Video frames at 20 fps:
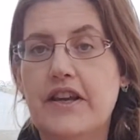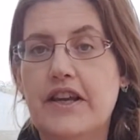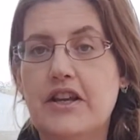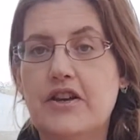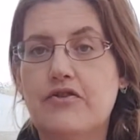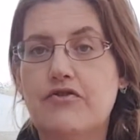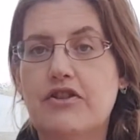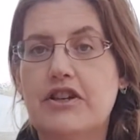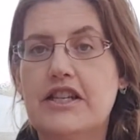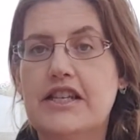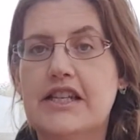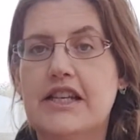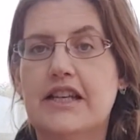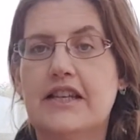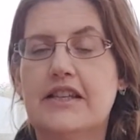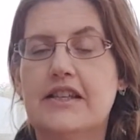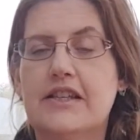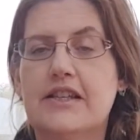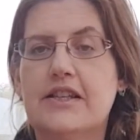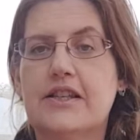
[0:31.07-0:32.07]

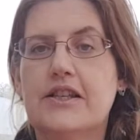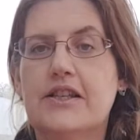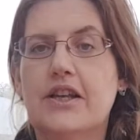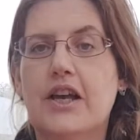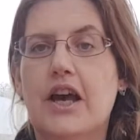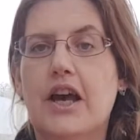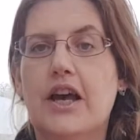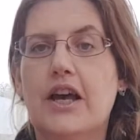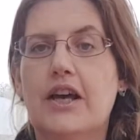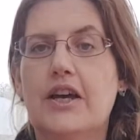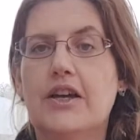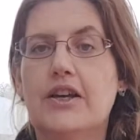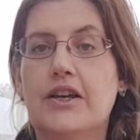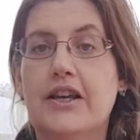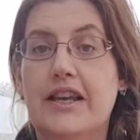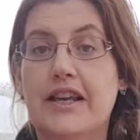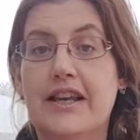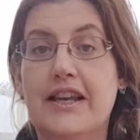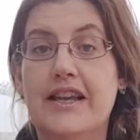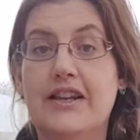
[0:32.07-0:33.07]
ingredients uh,
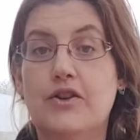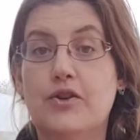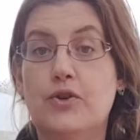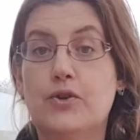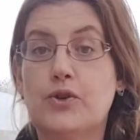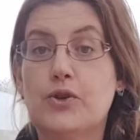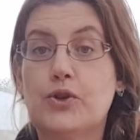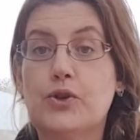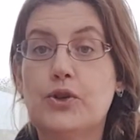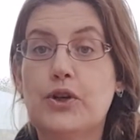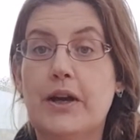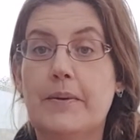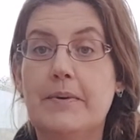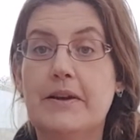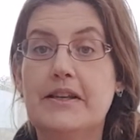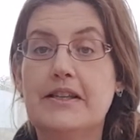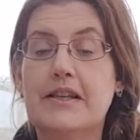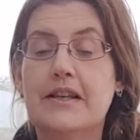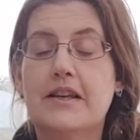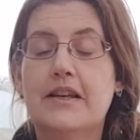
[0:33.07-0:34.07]
in your store
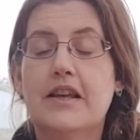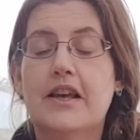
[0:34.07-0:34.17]
cupboard.